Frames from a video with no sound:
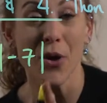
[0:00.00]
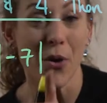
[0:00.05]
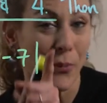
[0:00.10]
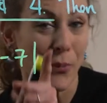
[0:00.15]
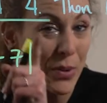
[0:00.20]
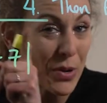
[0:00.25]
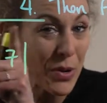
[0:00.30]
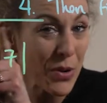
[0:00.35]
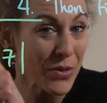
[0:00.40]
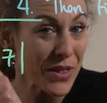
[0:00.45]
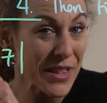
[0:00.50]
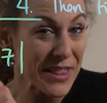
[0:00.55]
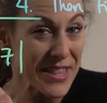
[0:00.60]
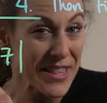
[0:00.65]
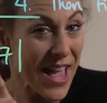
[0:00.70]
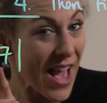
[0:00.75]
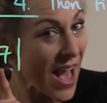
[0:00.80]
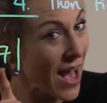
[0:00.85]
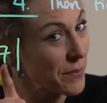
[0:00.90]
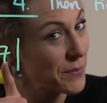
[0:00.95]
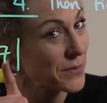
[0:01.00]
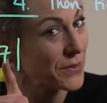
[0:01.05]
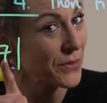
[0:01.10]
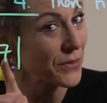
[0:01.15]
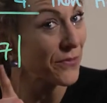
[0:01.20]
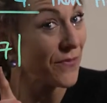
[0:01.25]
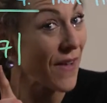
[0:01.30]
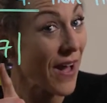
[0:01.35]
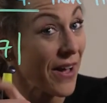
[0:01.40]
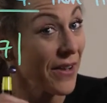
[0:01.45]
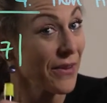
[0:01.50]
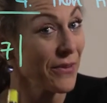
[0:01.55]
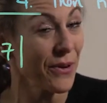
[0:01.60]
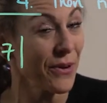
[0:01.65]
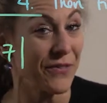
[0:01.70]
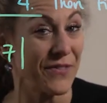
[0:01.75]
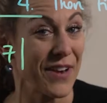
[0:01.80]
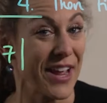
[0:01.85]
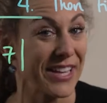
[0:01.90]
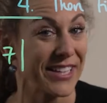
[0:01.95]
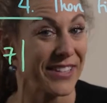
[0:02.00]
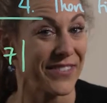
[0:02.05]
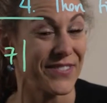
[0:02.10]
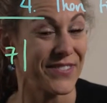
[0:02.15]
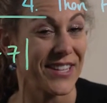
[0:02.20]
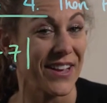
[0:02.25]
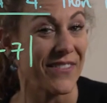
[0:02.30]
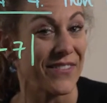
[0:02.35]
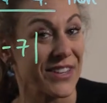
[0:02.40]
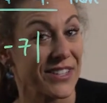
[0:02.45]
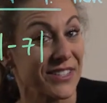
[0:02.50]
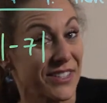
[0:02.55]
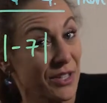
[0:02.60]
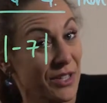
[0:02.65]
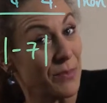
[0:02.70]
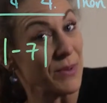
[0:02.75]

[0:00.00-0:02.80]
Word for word: we know that the absolute value of negative seven is gonna